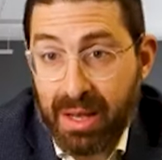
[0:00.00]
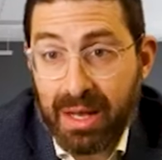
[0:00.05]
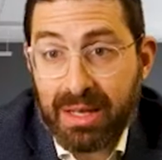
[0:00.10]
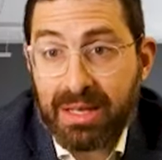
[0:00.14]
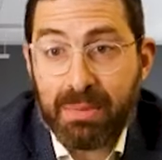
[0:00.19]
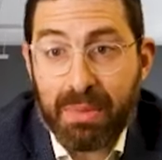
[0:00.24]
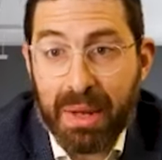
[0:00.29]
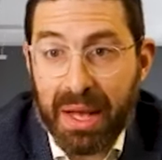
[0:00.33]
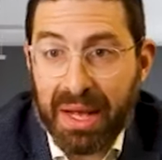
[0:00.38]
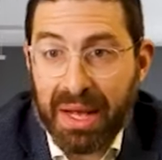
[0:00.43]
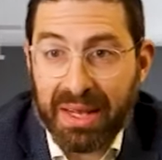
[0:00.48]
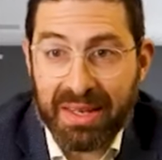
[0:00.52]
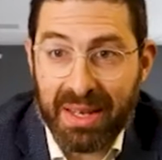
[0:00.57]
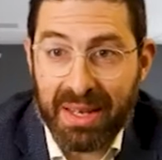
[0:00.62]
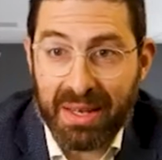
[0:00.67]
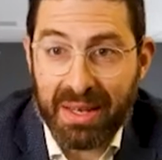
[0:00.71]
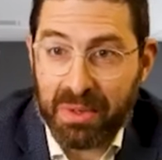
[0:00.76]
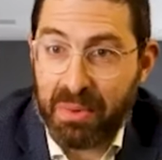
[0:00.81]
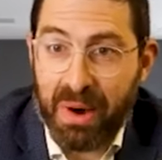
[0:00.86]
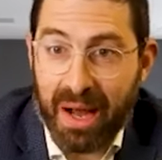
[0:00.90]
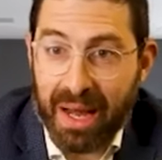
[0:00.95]
it doesn't make
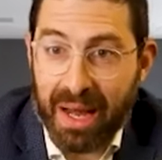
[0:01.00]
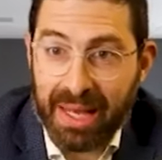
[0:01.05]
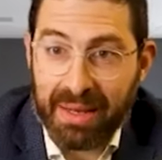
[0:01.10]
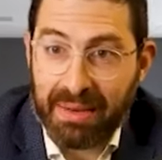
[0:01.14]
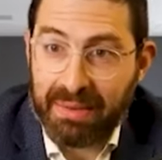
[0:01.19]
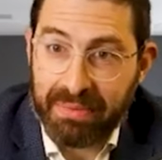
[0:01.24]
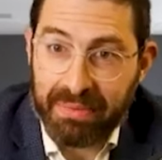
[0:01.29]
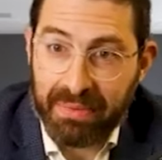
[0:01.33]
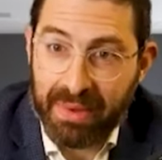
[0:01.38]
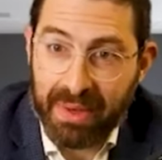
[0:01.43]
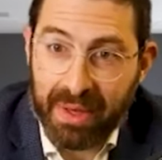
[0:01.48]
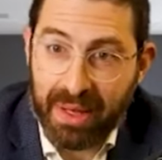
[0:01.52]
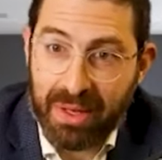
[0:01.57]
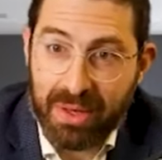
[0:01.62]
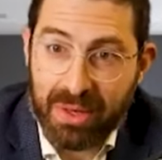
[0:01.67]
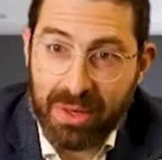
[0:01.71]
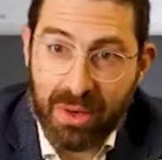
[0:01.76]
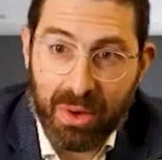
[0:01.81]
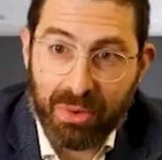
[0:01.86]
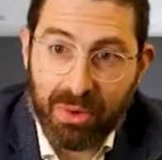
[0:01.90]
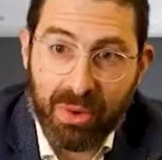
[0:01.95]
sense why.
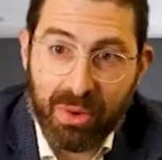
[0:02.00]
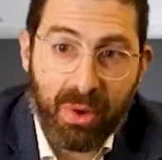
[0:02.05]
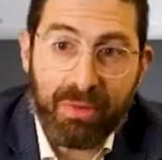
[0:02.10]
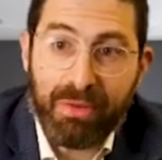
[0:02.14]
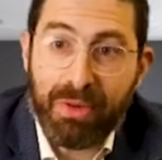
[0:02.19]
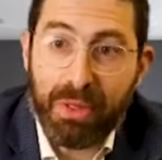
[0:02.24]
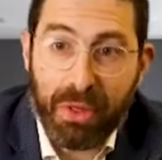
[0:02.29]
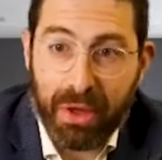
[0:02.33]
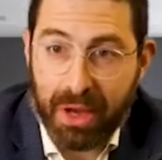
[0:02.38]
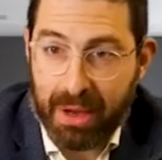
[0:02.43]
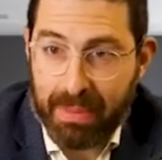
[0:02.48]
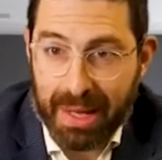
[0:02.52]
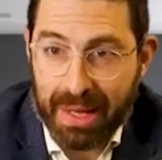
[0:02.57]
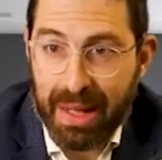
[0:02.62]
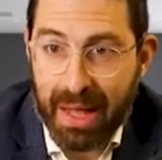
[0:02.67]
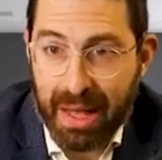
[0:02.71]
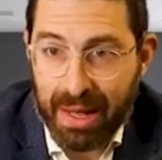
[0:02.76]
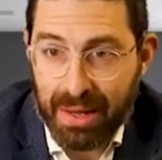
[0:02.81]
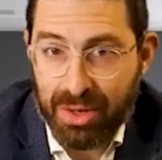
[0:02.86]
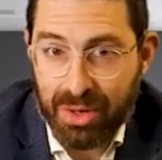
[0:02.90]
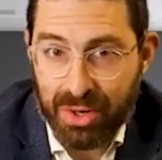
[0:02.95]
And so don't even think
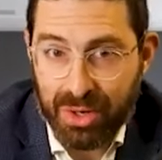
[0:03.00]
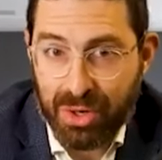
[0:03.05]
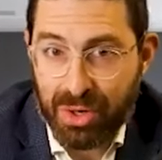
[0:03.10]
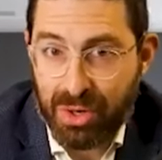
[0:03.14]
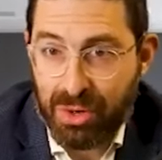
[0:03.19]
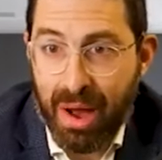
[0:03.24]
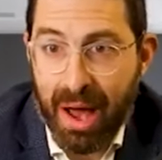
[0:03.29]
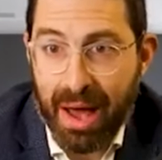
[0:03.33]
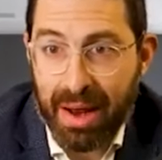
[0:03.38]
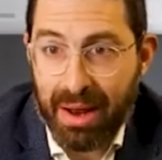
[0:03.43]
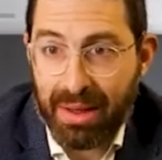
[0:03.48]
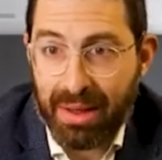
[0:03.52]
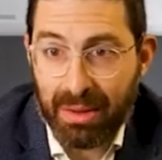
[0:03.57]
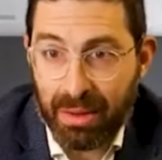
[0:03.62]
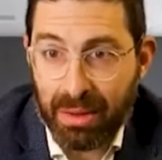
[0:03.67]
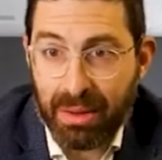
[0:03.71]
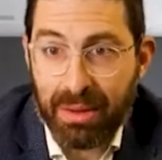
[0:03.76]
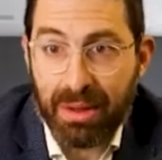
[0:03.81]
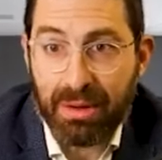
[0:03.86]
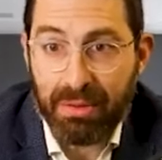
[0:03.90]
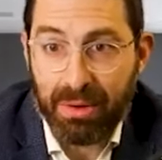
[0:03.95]
about that. Just try to
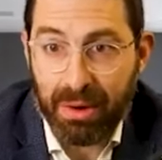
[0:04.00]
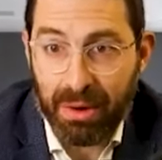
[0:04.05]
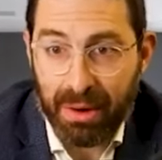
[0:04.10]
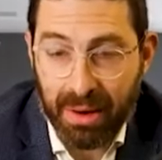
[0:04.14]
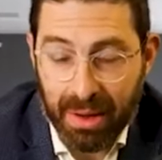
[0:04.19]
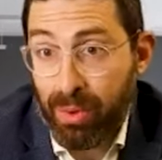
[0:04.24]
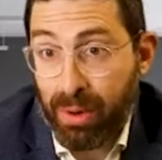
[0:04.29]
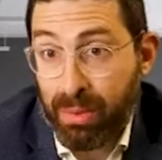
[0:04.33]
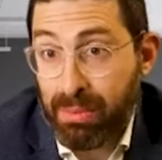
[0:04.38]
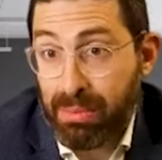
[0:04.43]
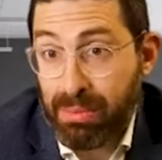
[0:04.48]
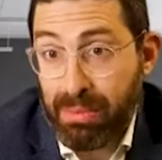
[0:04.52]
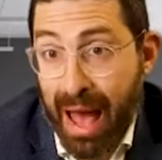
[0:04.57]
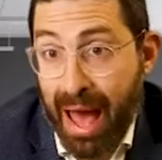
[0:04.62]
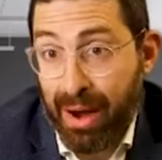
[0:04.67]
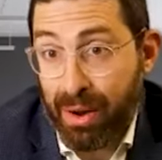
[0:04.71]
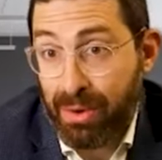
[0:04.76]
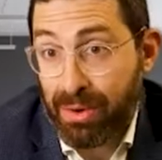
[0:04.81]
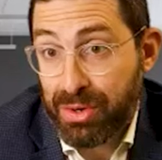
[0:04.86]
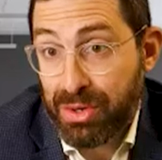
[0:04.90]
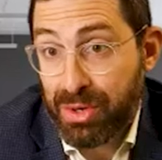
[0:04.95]
deliver what
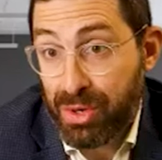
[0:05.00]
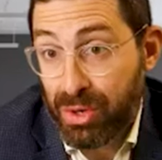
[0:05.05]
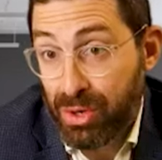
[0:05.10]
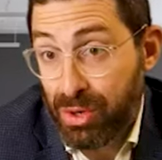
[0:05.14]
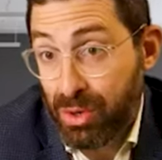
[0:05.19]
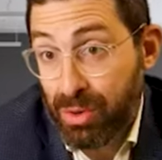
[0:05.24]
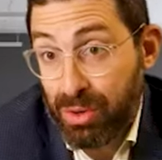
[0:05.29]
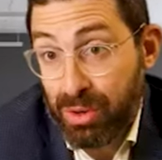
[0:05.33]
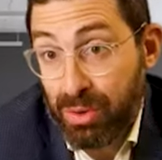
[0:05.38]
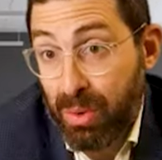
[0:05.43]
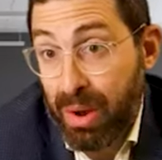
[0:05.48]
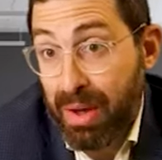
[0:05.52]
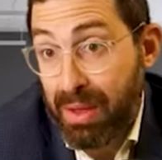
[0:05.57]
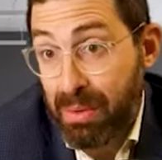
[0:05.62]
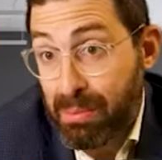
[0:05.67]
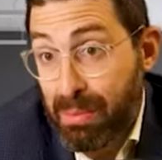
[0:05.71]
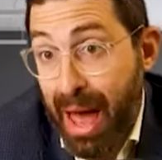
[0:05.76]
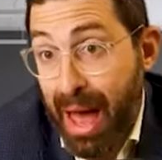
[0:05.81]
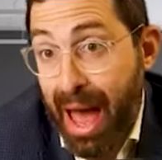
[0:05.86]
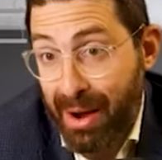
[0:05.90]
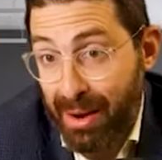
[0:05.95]
matters to you in the way
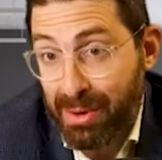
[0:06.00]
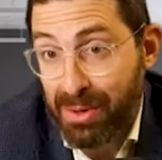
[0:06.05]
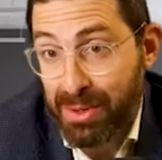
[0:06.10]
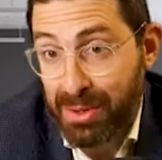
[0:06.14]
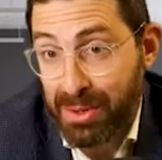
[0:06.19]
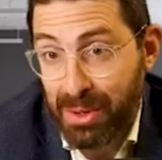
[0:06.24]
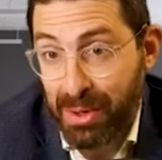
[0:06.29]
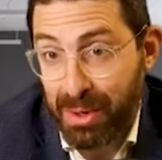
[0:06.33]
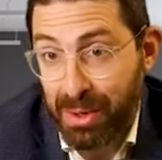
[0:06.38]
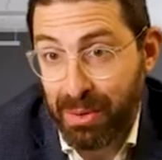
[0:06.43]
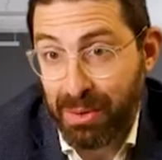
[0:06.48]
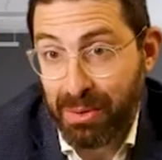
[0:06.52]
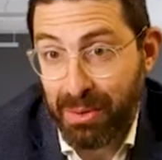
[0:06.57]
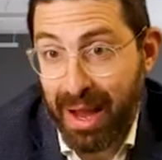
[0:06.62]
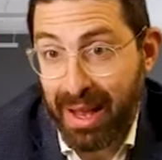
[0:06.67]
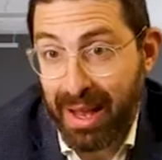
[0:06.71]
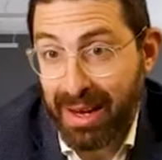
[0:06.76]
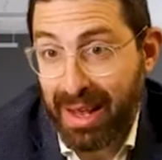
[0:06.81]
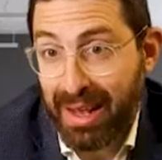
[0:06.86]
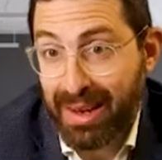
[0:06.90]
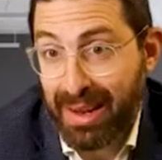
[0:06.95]
that matters to you, right? Wow.